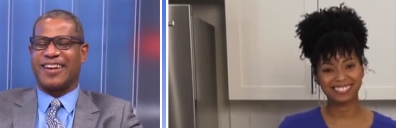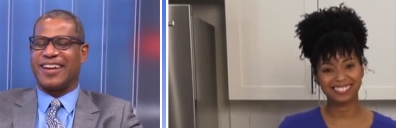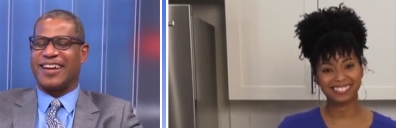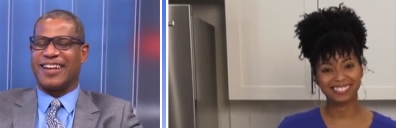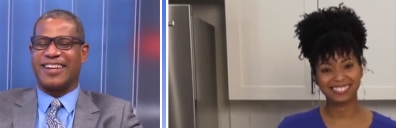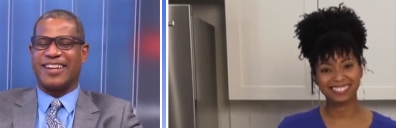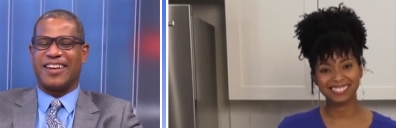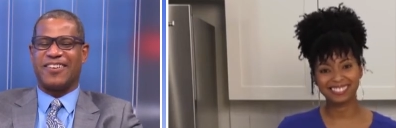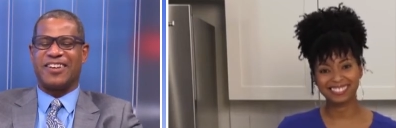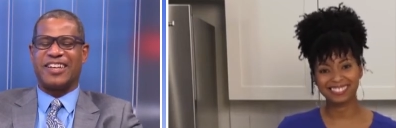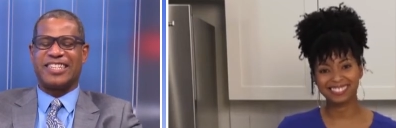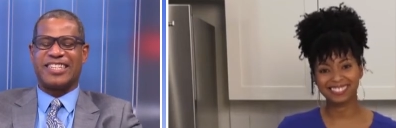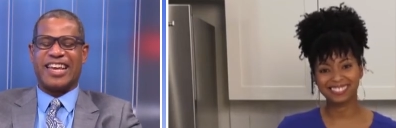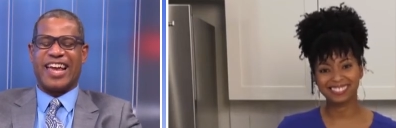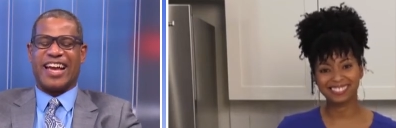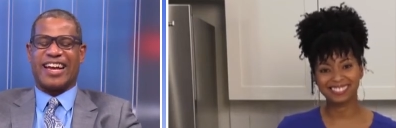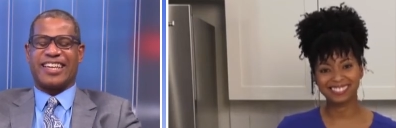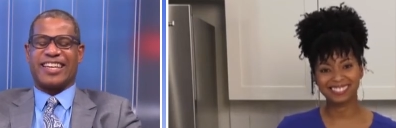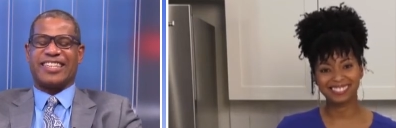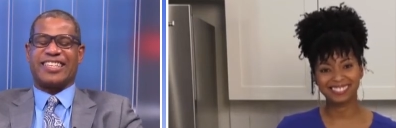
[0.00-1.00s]
Speaker 1: So I love it.
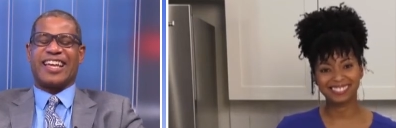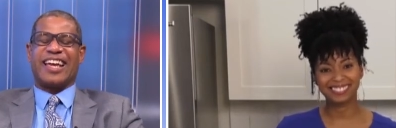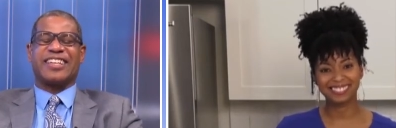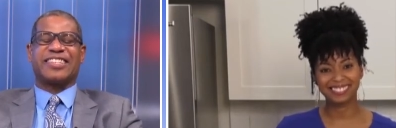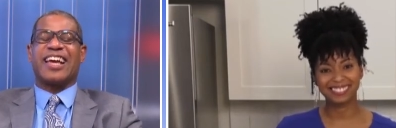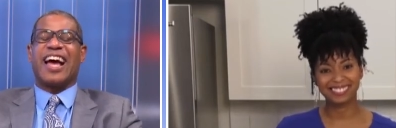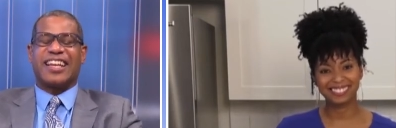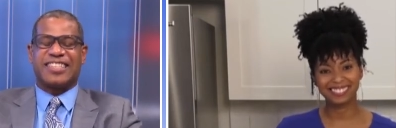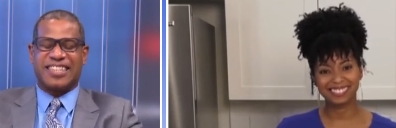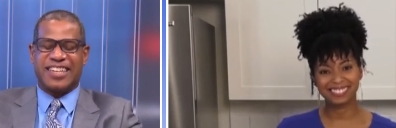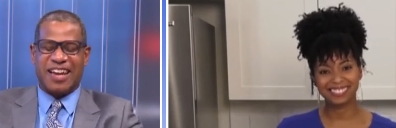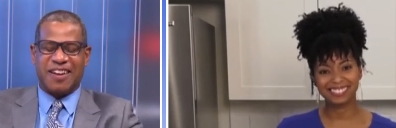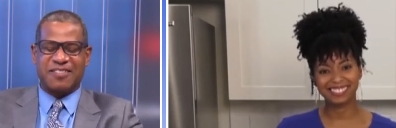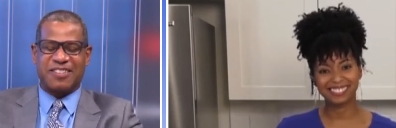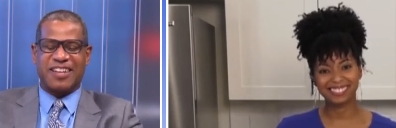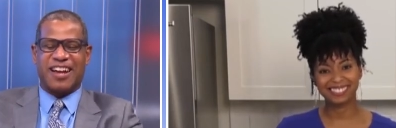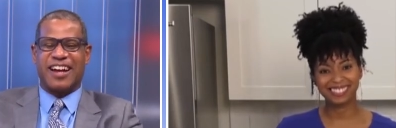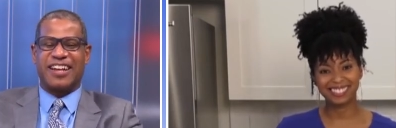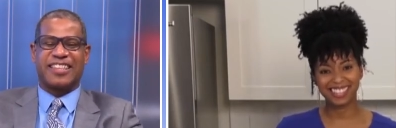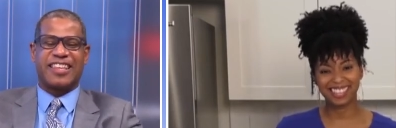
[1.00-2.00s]
Jacqueline, thank, Jocelyn,
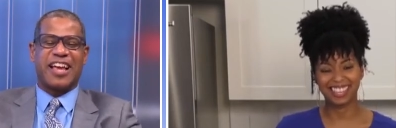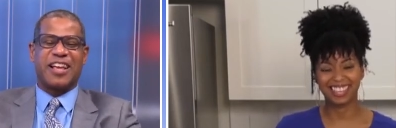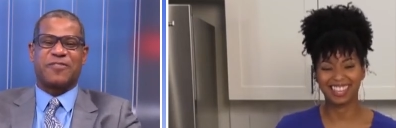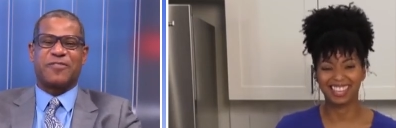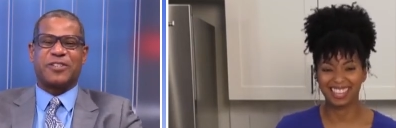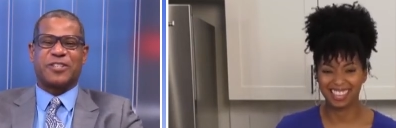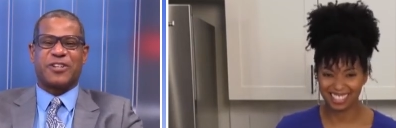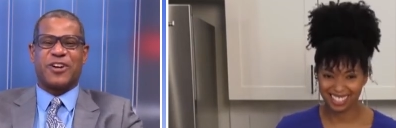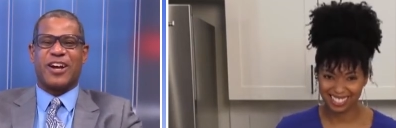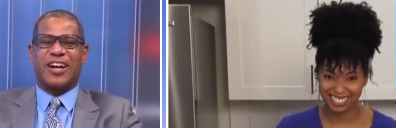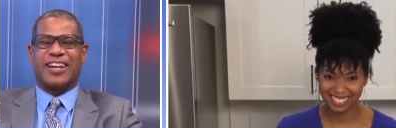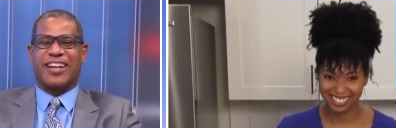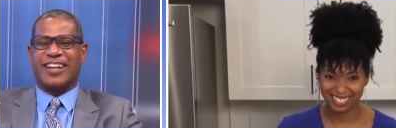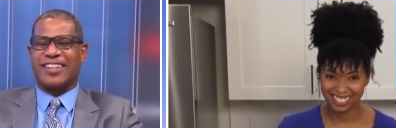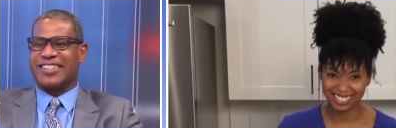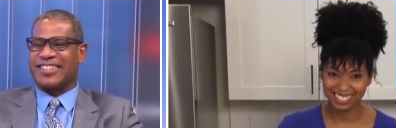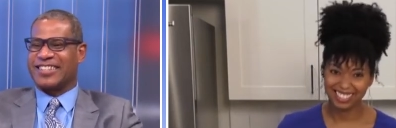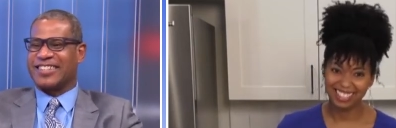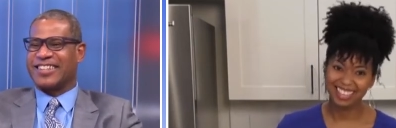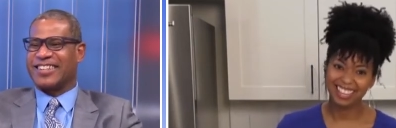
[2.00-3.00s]
I'm sorry. Thanks for joining
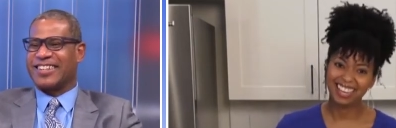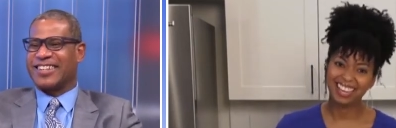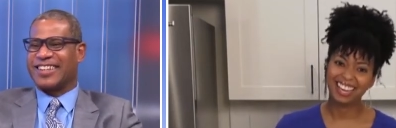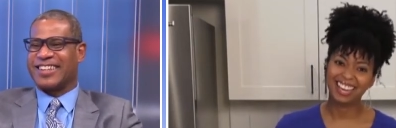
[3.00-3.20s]
us.